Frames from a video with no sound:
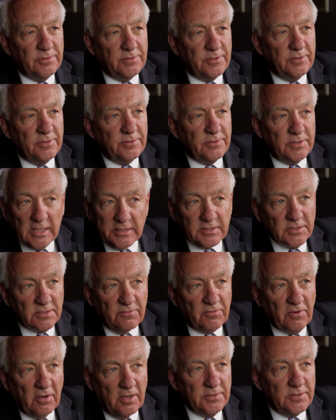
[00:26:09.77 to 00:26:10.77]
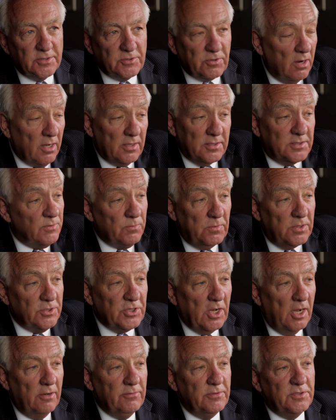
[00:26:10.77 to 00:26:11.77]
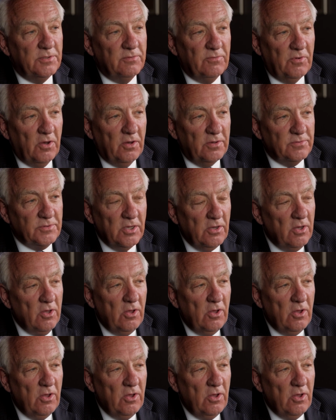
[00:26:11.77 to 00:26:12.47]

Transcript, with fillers: to testify in the trials in which I was involved.